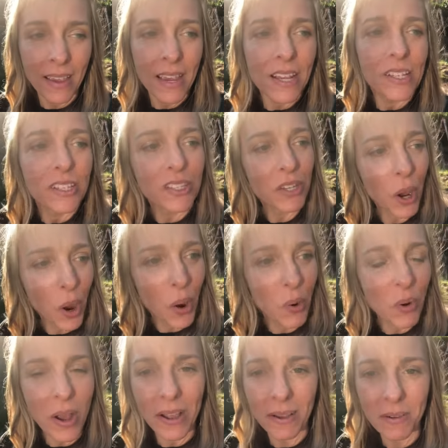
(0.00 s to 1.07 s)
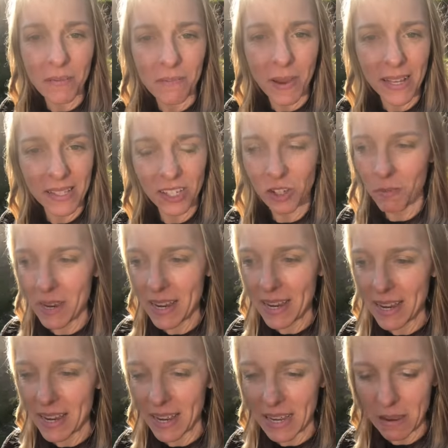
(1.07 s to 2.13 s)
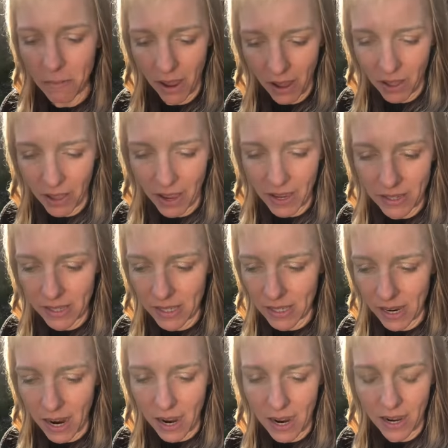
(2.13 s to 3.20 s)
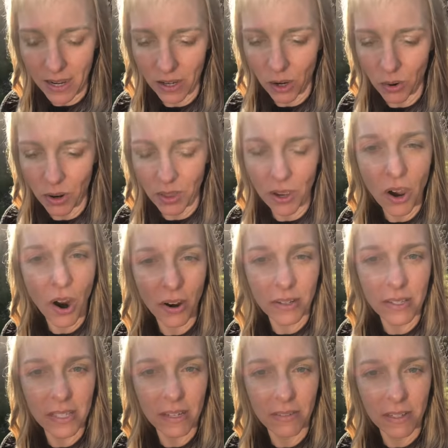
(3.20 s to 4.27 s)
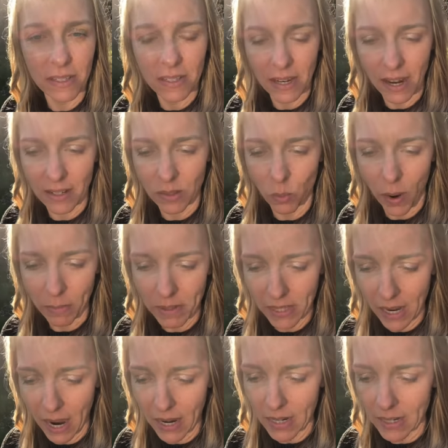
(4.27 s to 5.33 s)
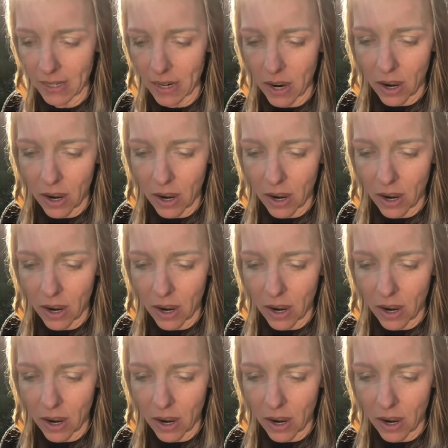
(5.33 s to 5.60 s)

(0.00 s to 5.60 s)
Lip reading: So message me, email us, go to the Karin Stevens Dance website,